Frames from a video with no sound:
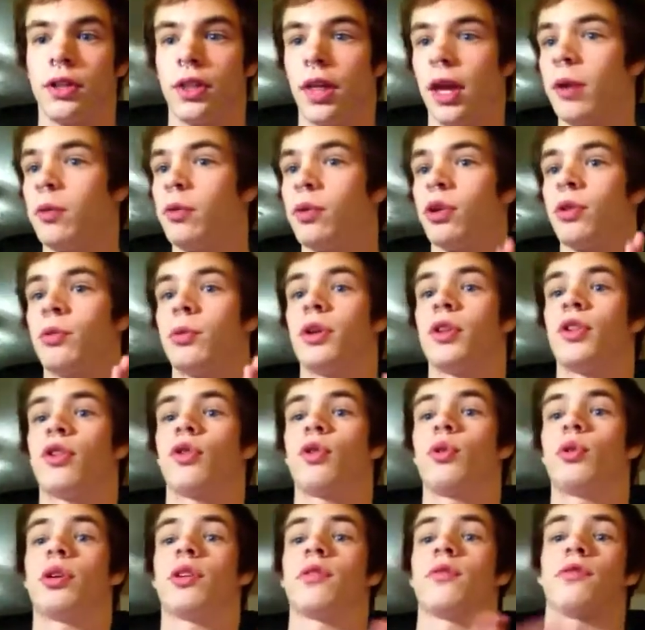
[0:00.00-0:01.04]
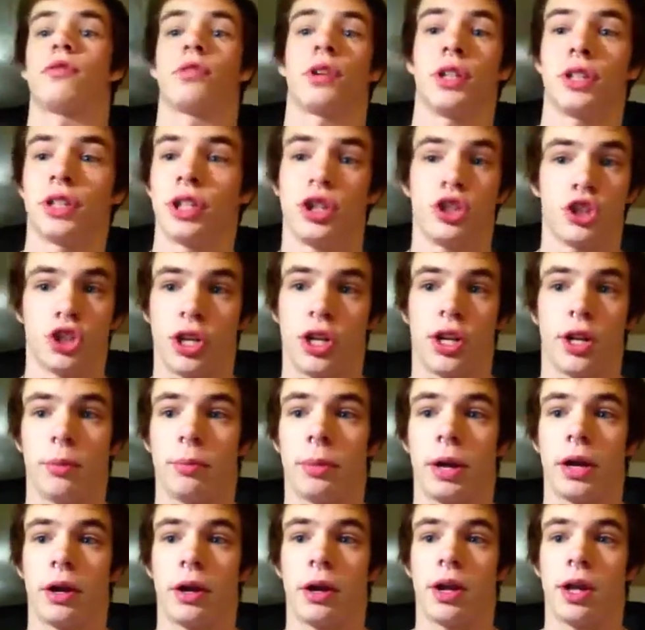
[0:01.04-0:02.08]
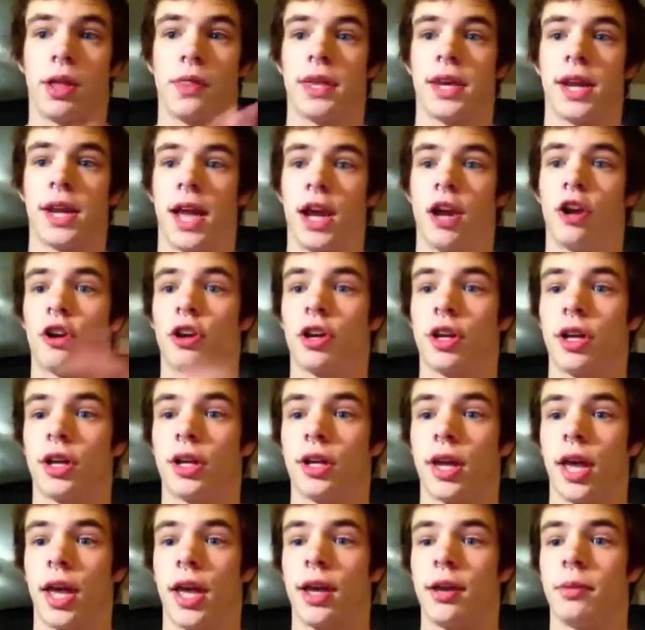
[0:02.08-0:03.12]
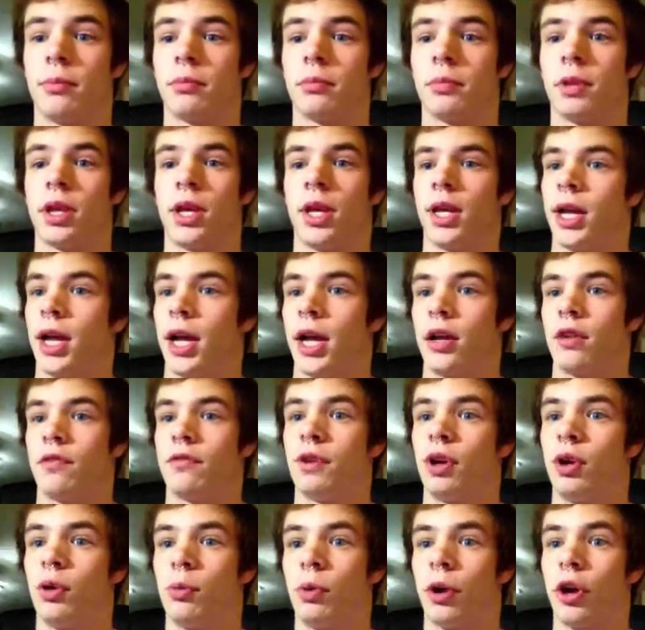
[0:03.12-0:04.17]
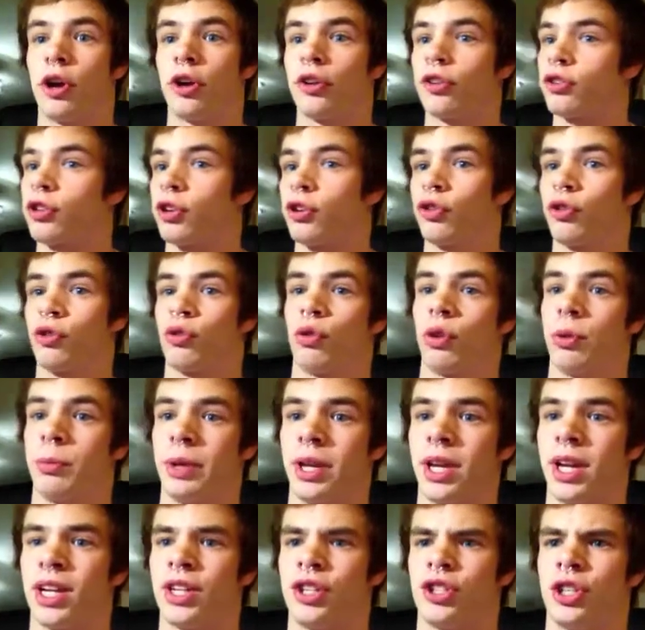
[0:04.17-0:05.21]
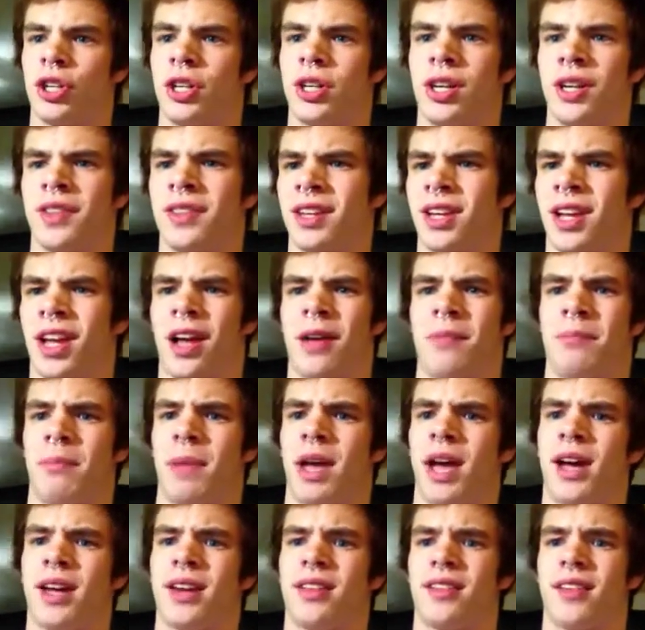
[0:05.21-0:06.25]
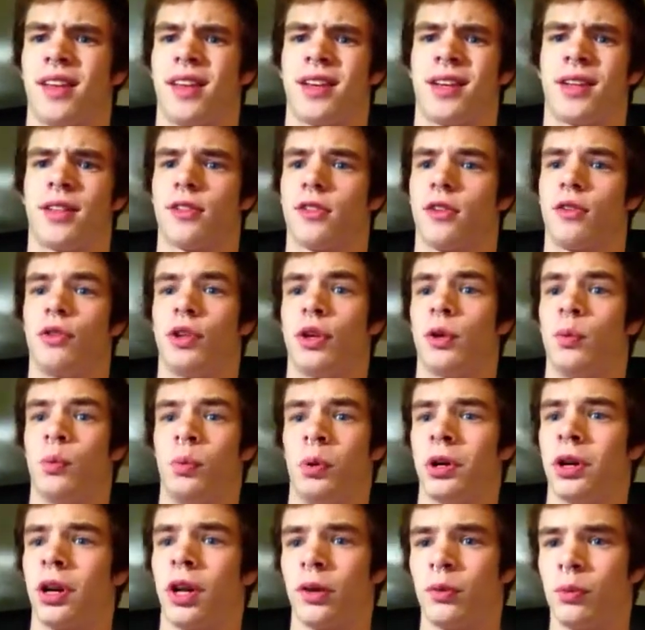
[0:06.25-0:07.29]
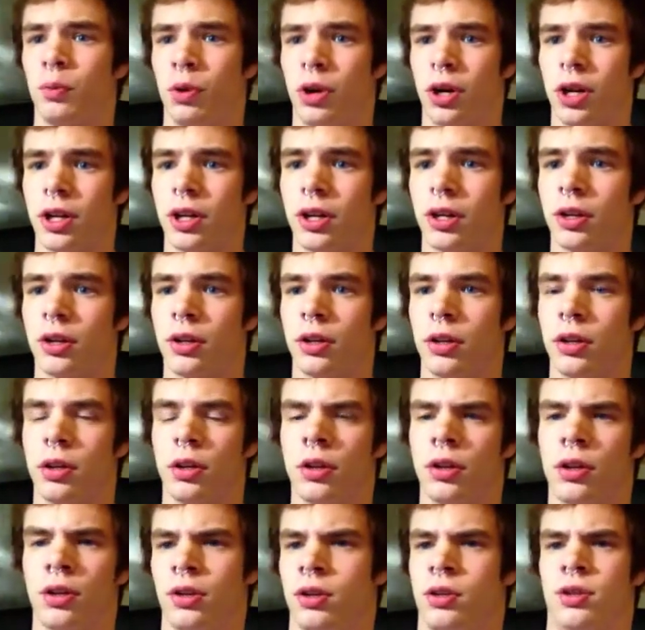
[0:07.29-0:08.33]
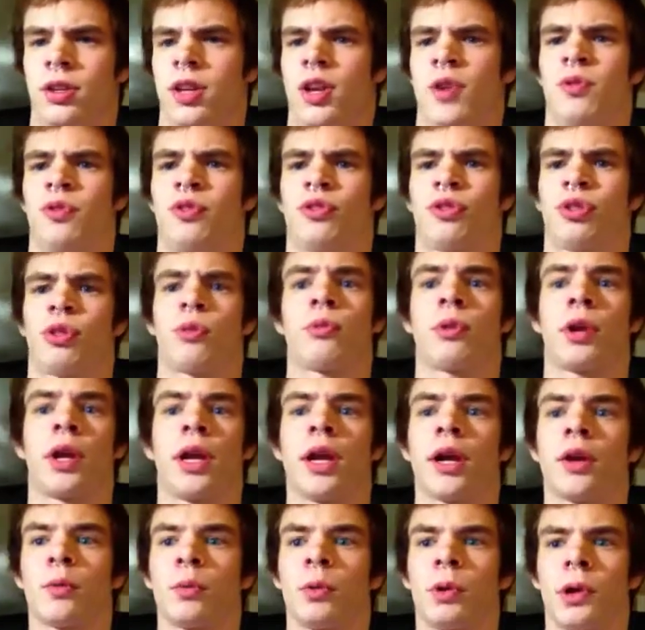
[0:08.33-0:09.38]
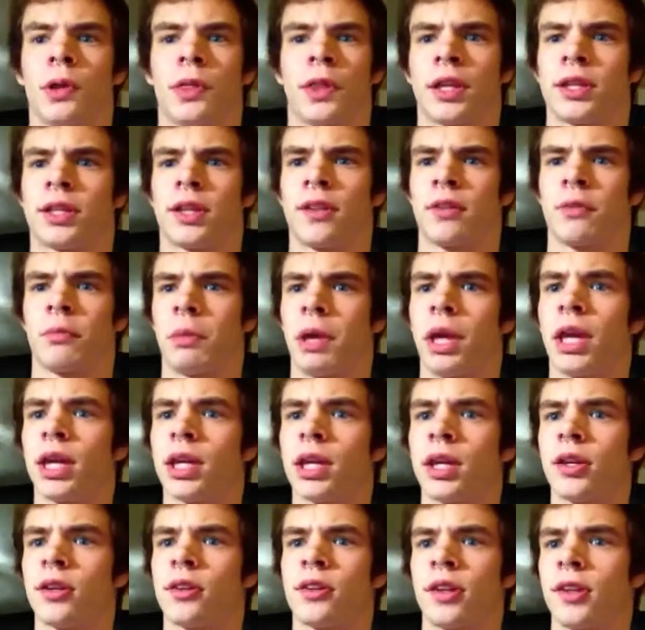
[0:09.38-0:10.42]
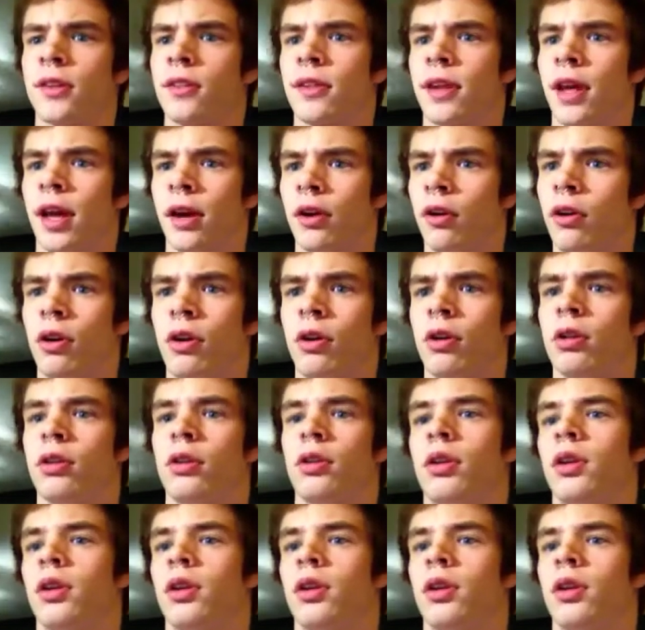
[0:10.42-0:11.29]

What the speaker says: They were the ones who confronted Jenna about it, and then Erica came out of nowhere and started screaming at Jenna, and then got mad saying it's only one-on-one. It was 3-on-1. That doesn't make any sense at all.